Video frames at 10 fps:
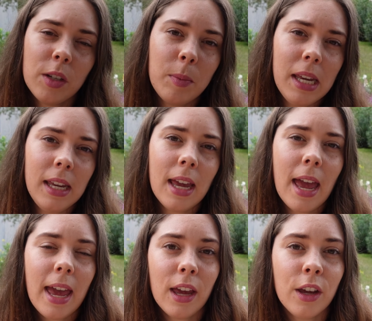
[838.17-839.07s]
to be
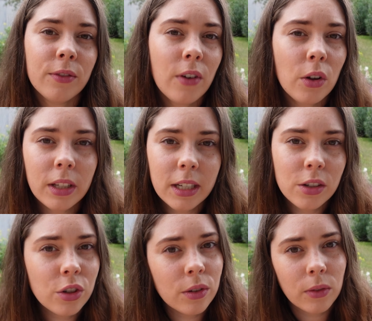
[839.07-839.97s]
a
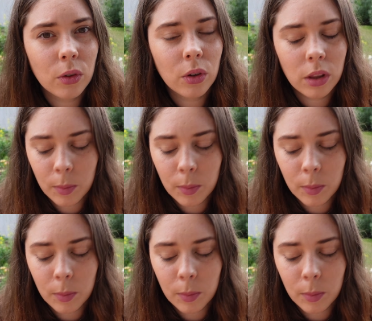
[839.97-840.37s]
foliage for the